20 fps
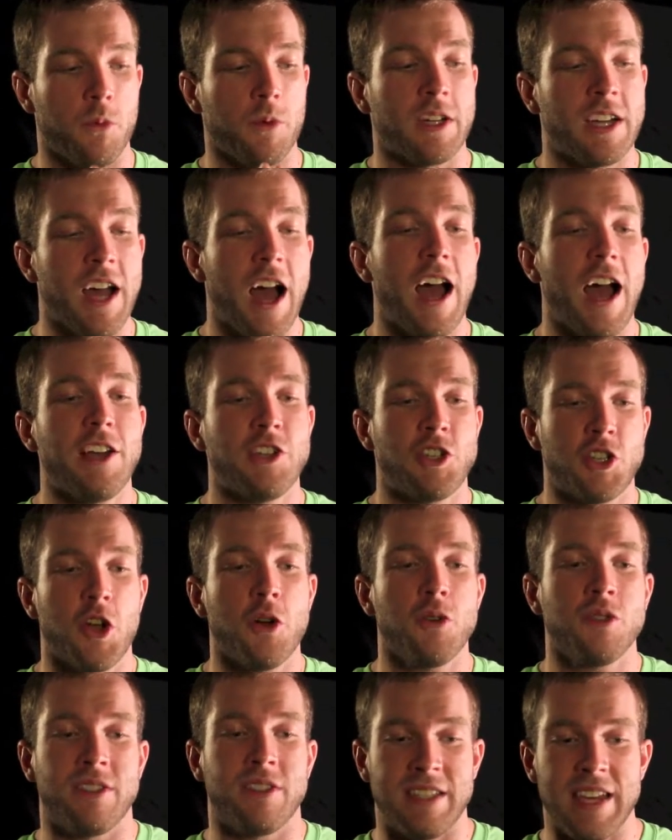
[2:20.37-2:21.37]
God
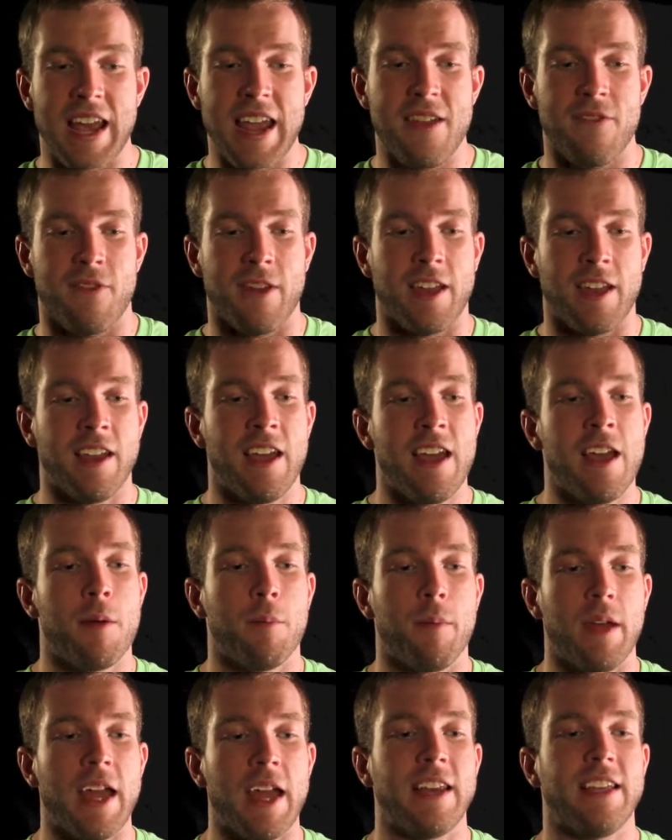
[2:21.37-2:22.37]
chose David,
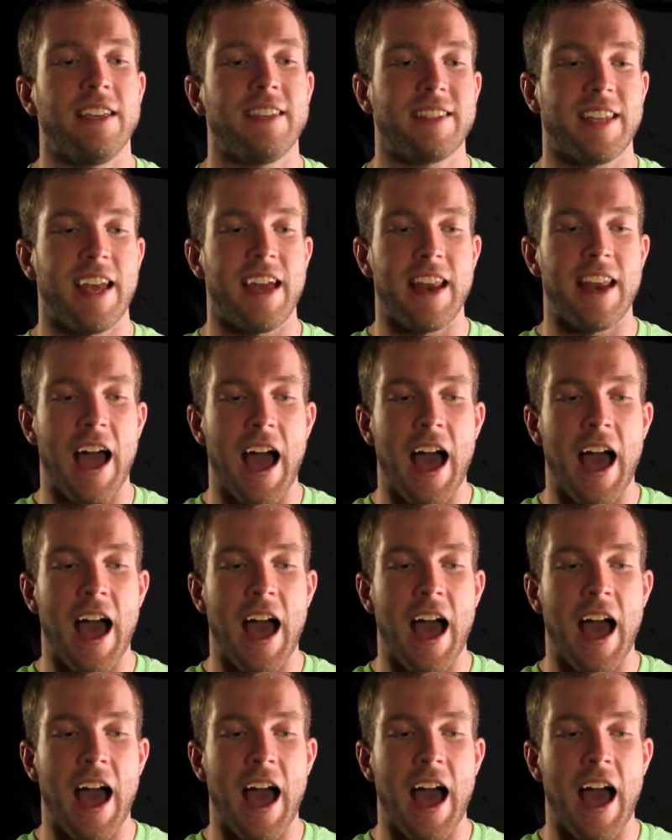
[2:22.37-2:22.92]
and he said,